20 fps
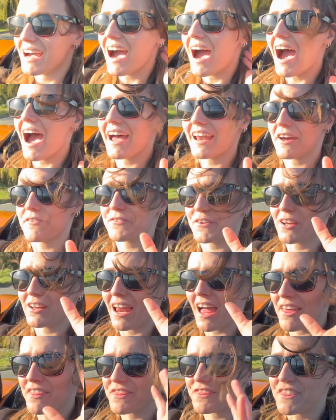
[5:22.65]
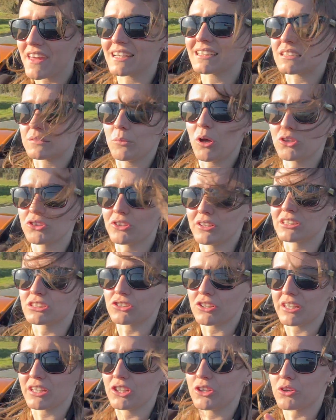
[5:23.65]
And I feel like this model is
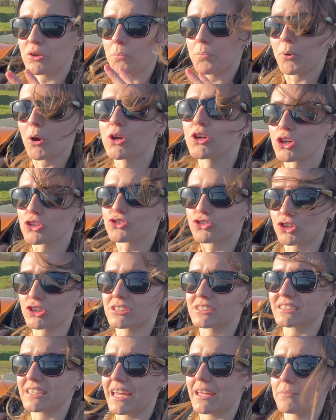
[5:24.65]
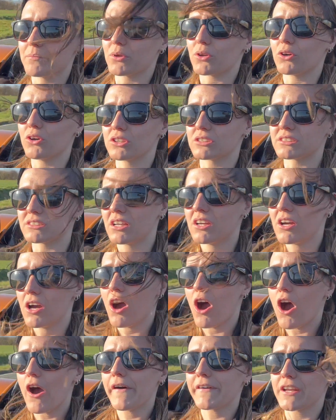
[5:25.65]
something you can put your trust in, because
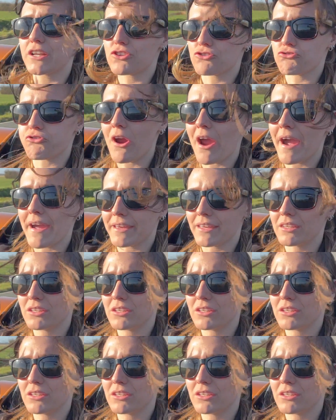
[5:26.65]
on a track,